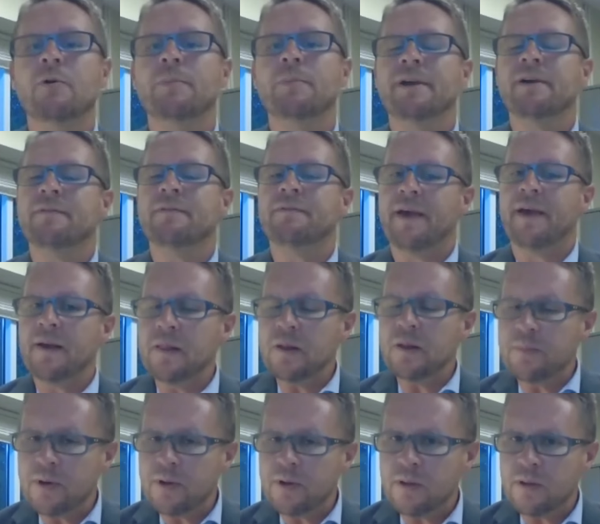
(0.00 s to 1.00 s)
be
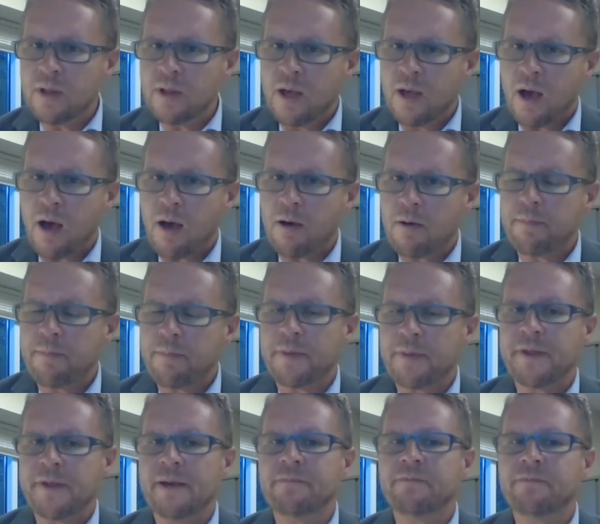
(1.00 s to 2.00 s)
available
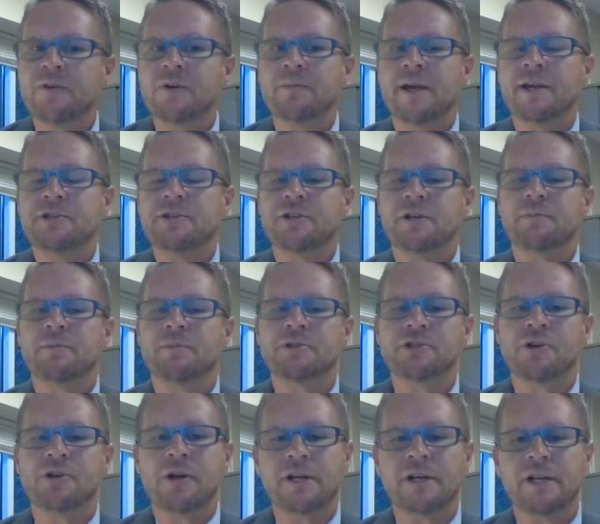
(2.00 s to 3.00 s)
but the information,
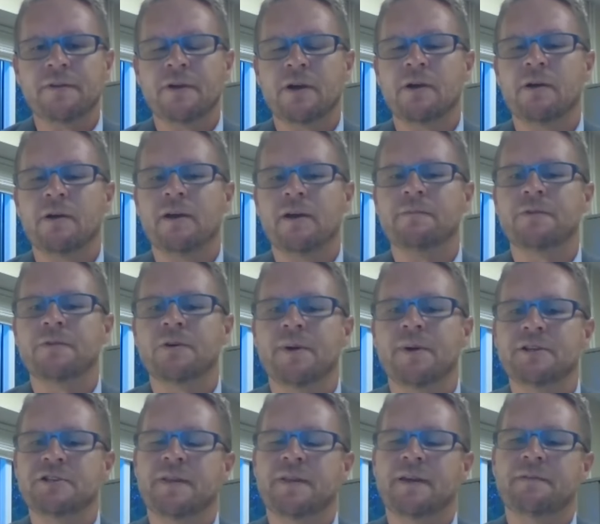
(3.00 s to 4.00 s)
majority of the
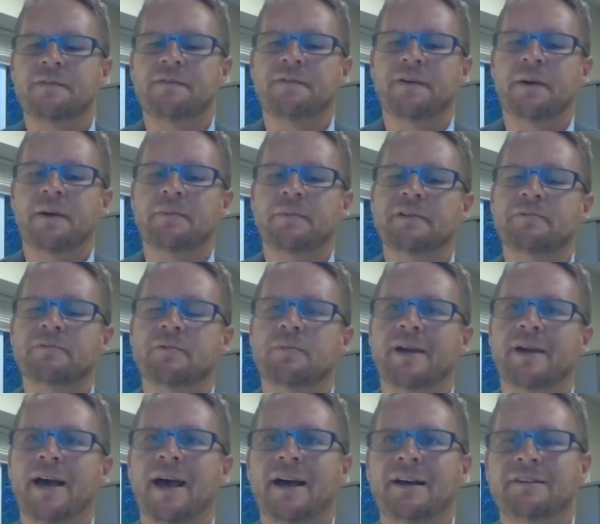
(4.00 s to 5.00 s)
information that families will
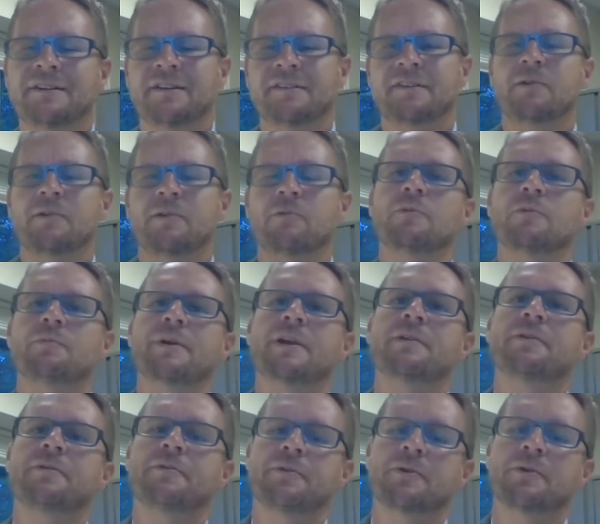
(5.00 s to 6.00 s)
be accessing will be
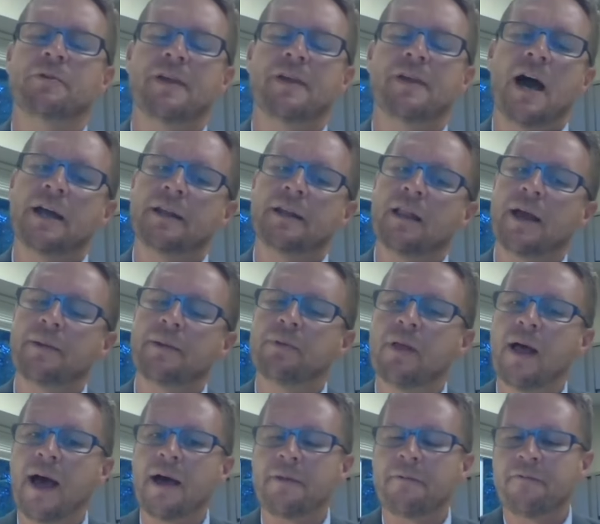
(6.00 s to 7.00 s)
through the online
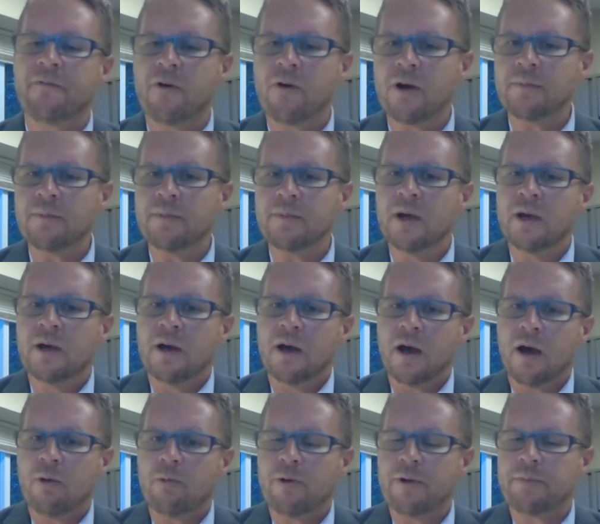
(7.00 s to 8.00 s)
platform
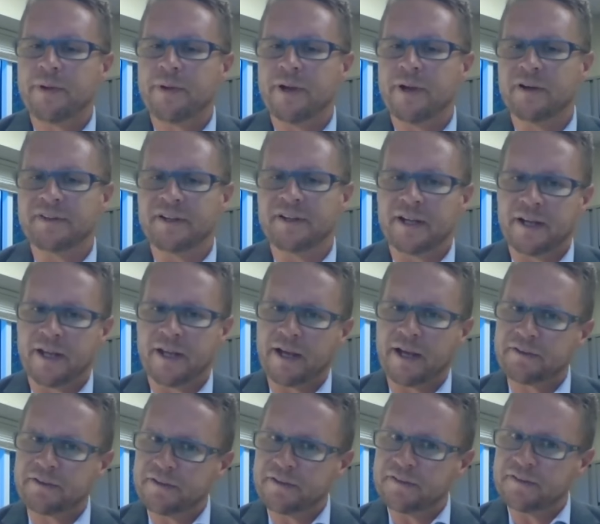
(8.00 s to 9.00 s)
uh, with Pearson
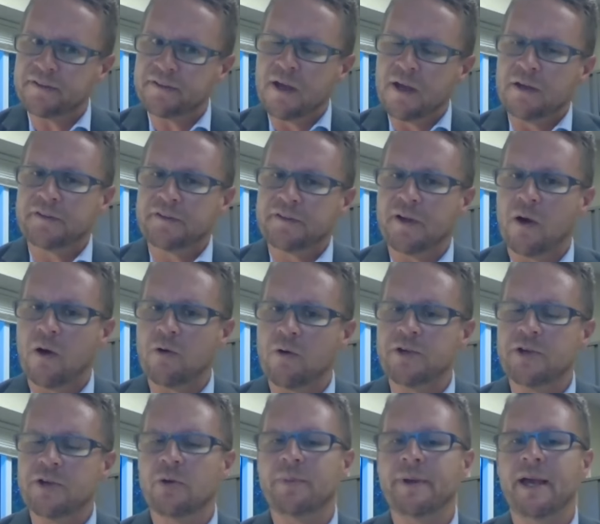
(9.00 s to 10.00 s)
Connexus. So
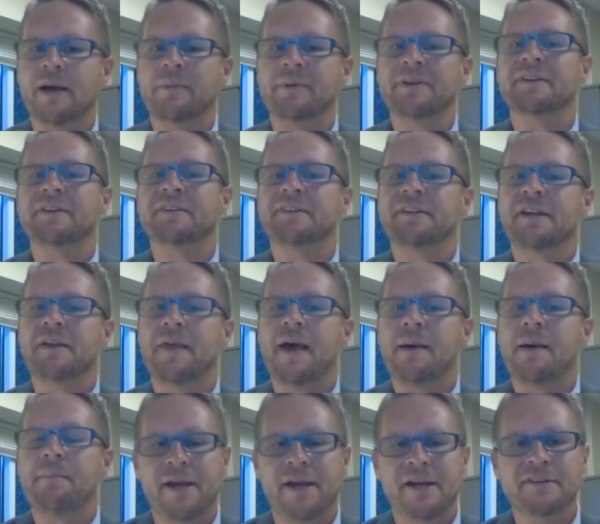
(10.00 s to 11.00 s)
you'll be able to see
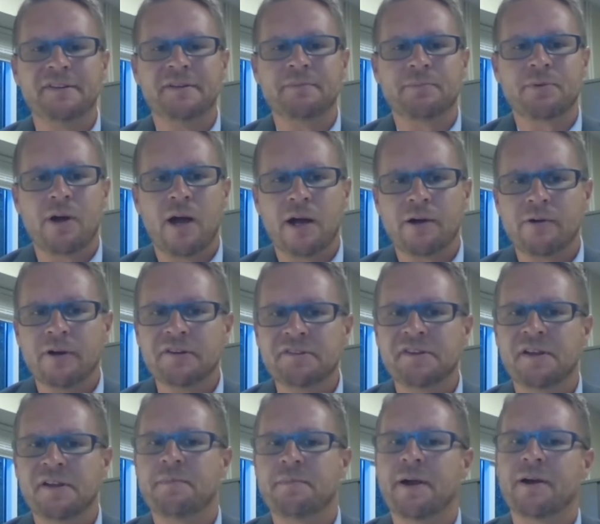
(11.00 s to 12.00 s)
that pace and progress
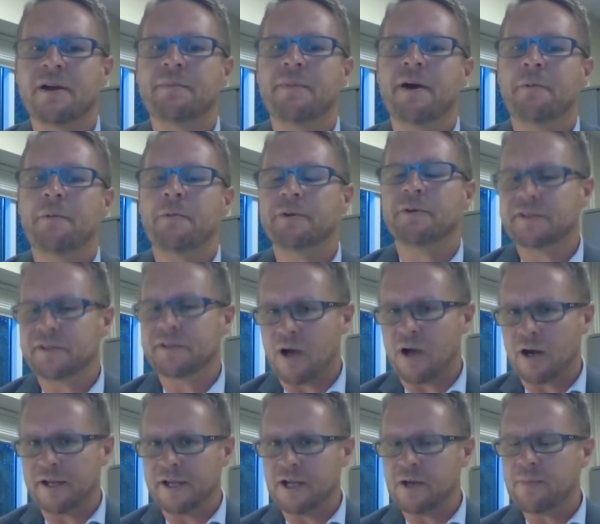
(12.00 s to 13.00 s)
that Maribeth was
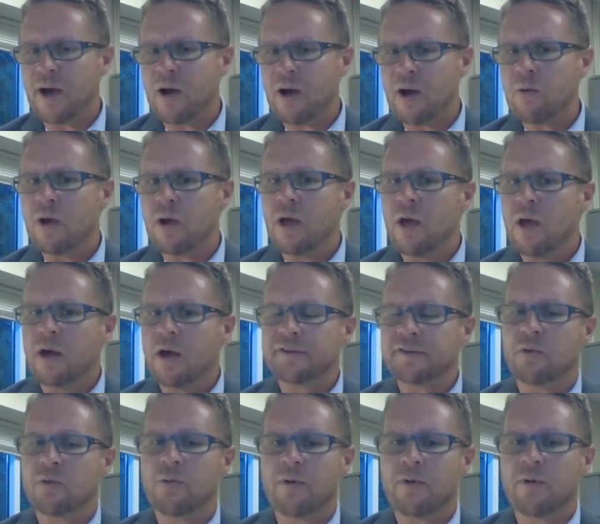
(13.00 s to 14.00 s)
talking about.
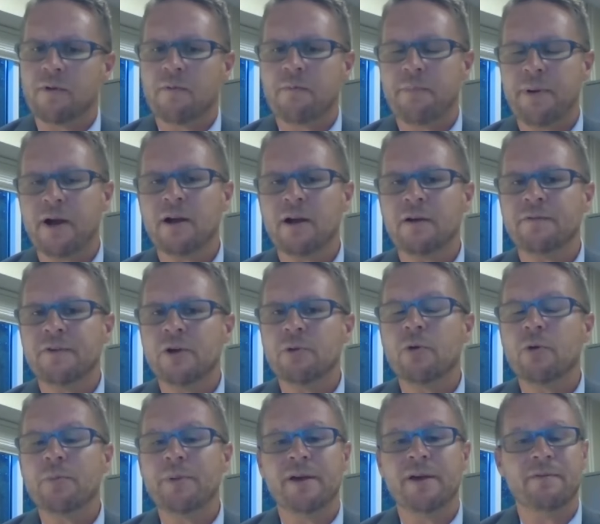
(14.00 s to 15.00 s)
So parent view
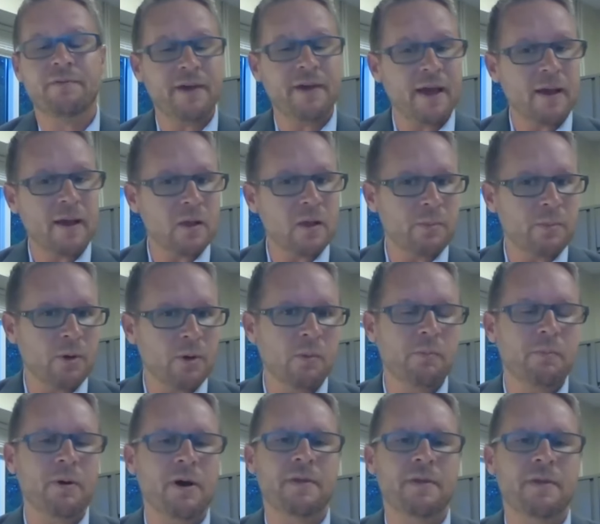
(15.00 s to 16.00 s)
will be
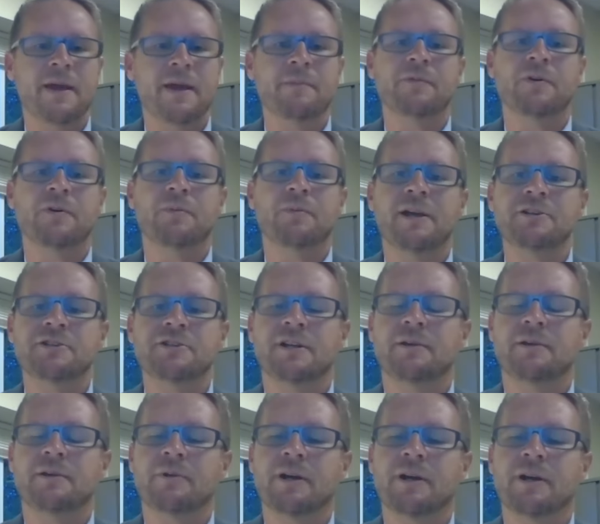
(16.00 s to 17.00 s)
available, but the information
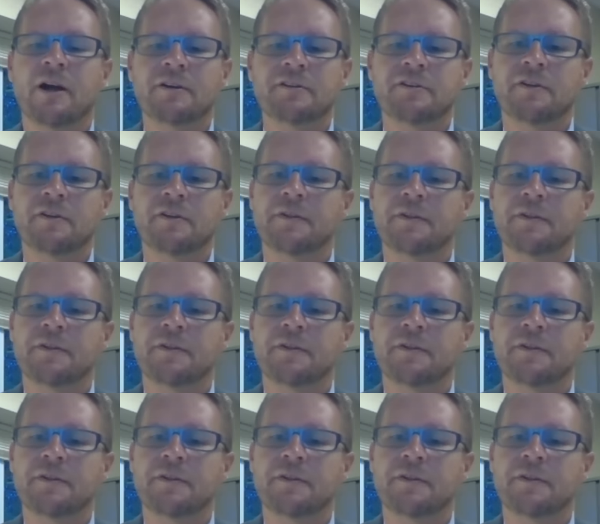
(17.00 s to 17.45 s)
in regards to the